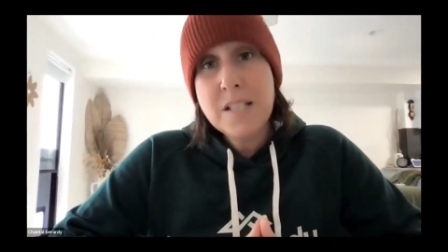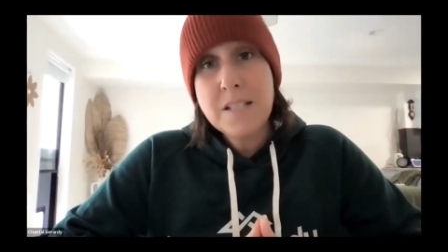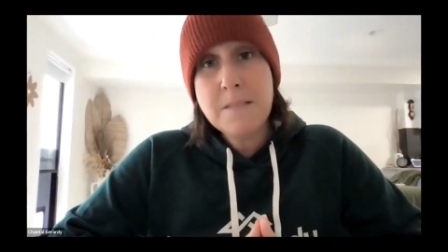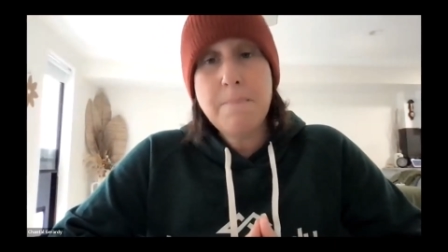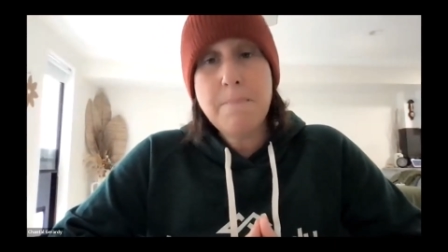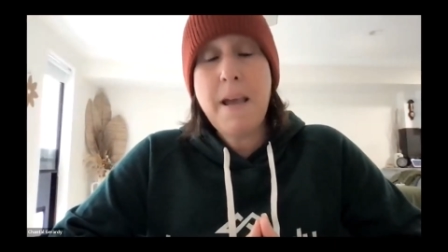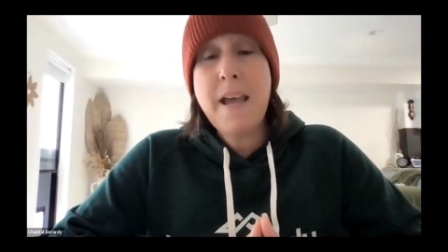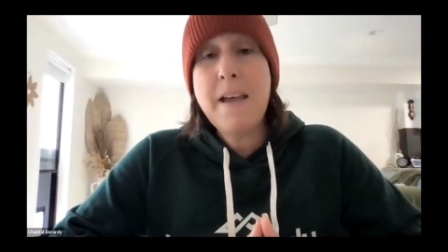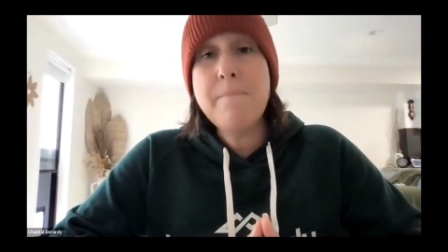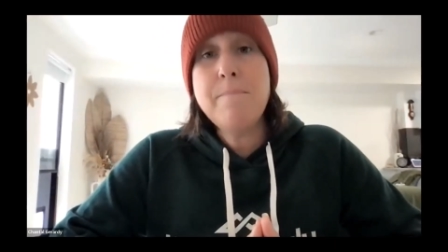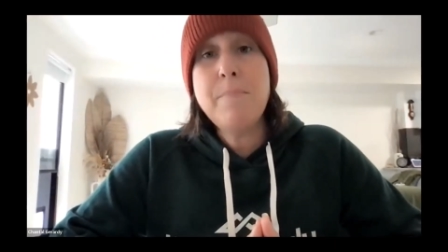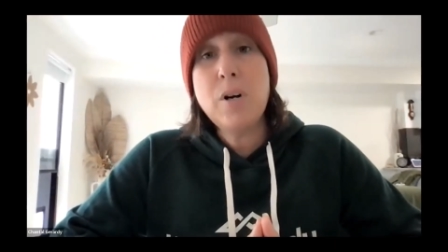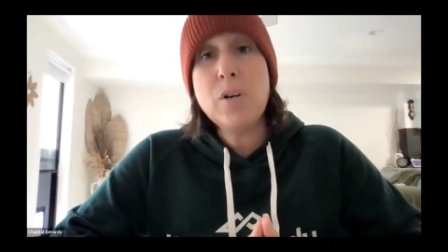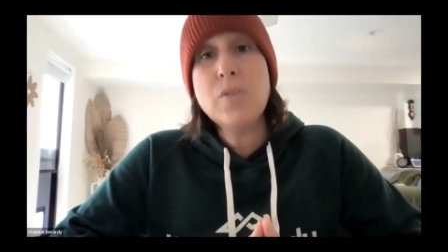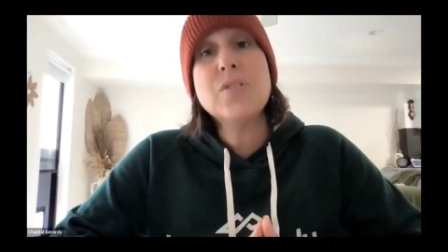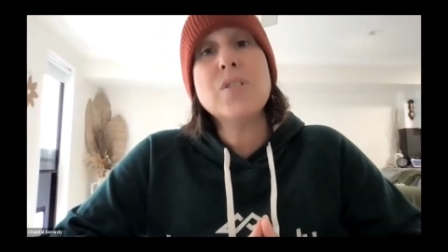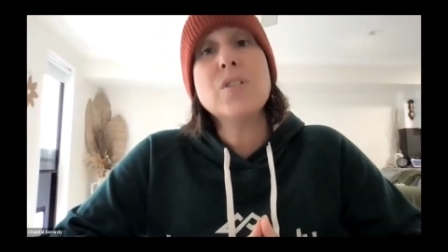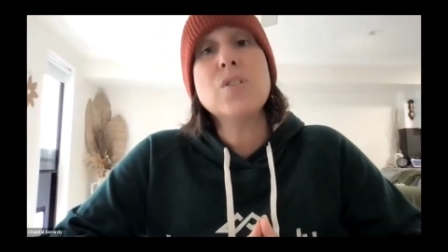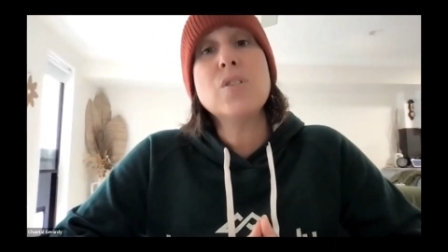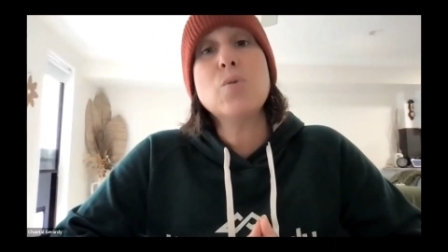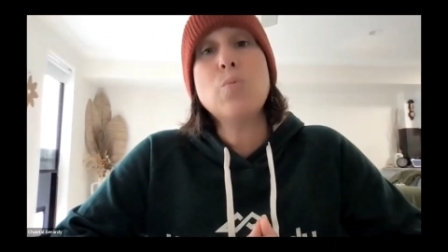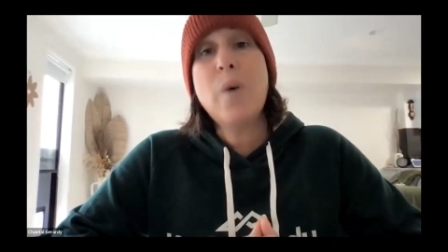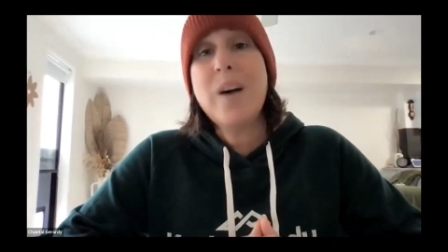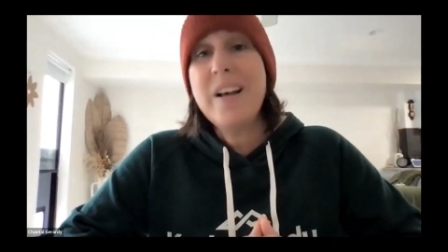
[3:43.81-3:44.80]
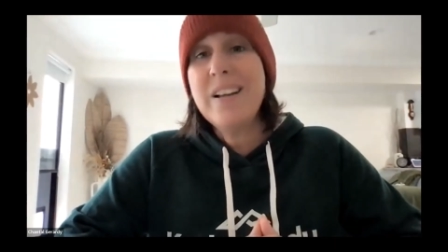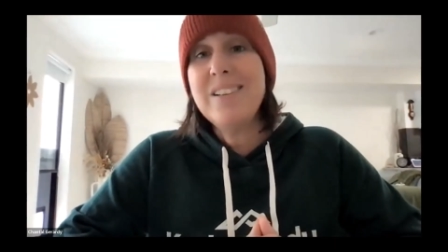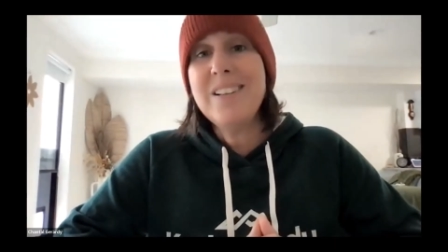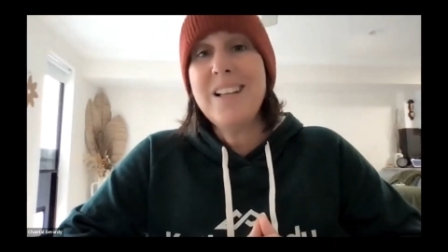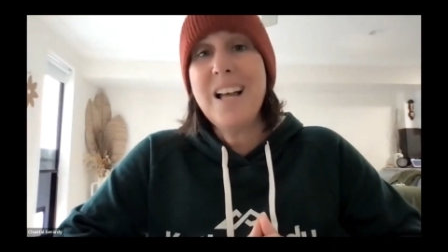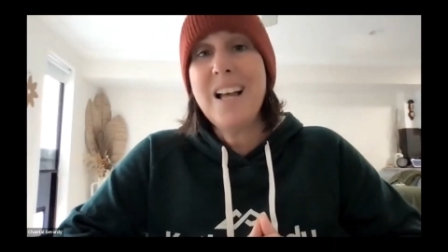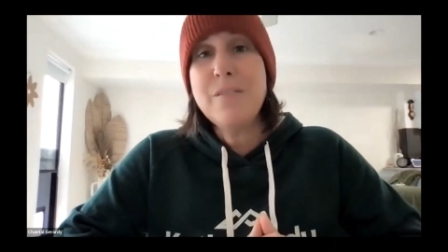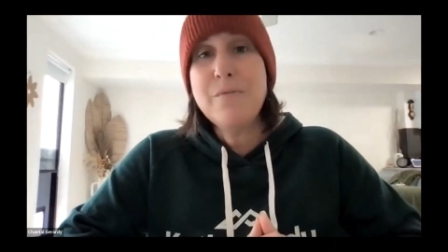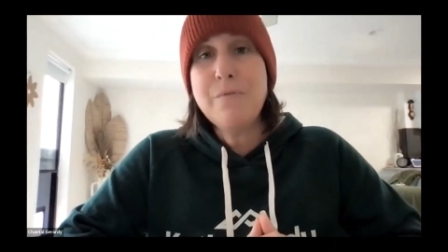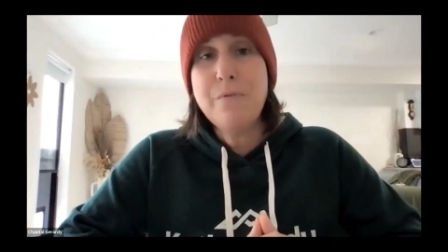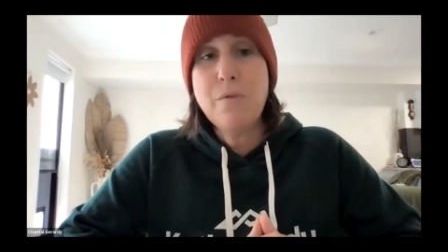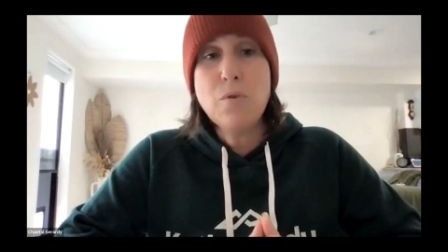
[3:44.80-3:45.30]
spam box as well,
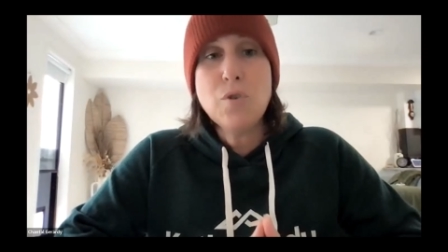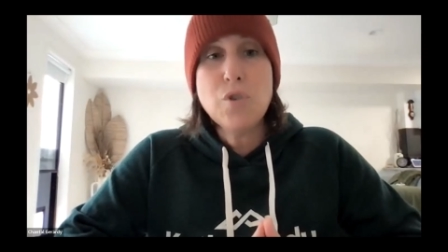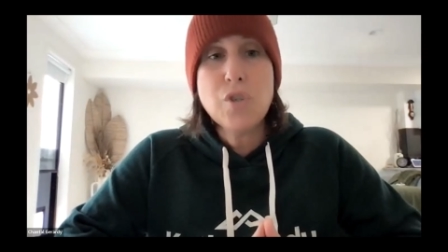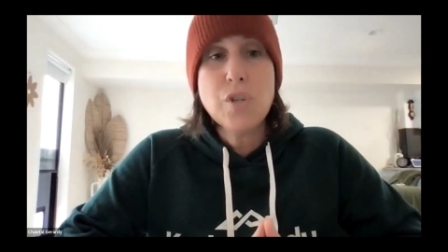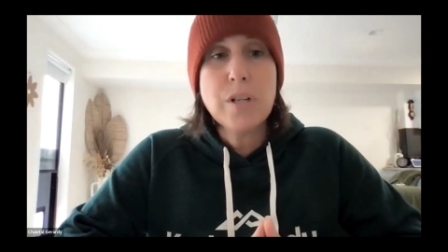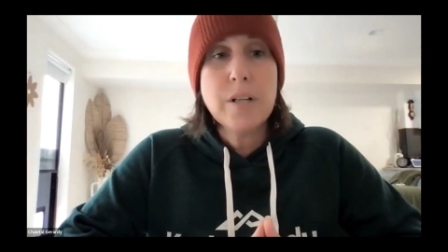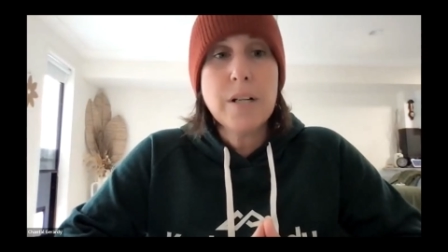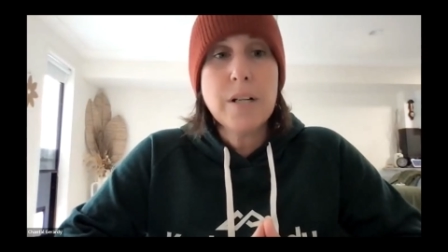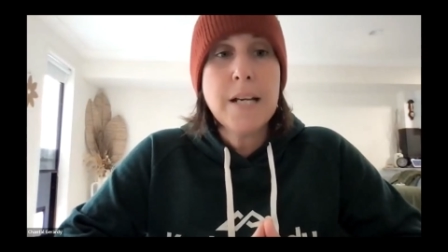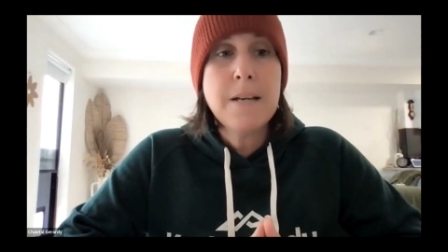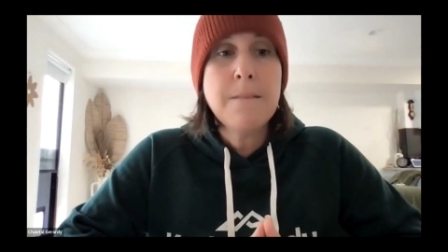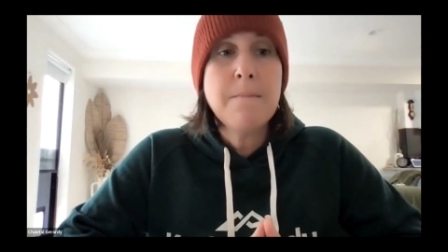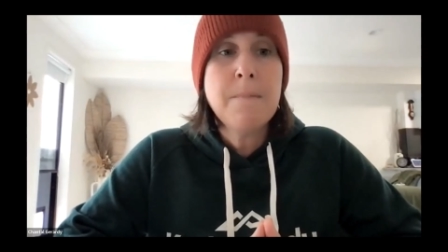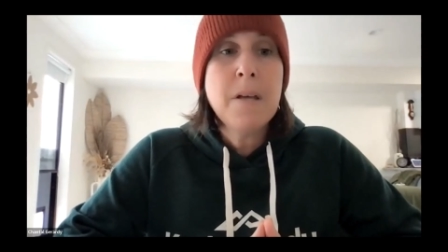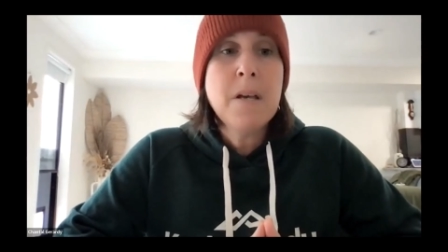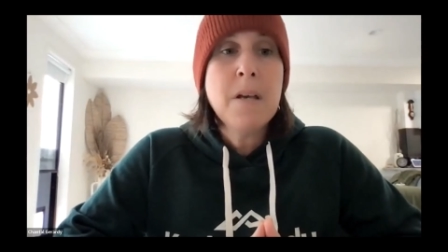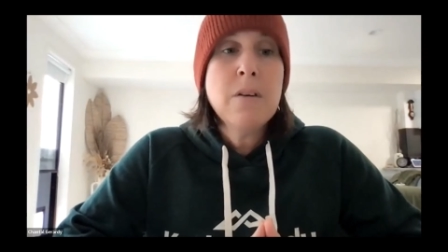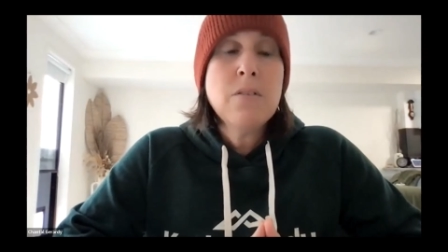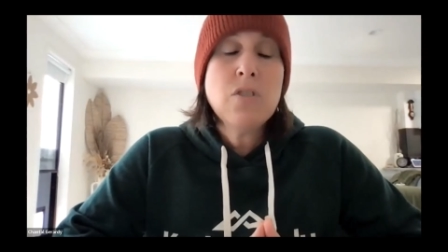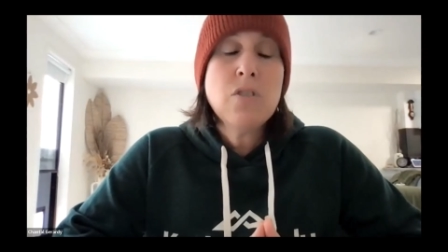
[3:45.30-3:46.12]
unfortunately.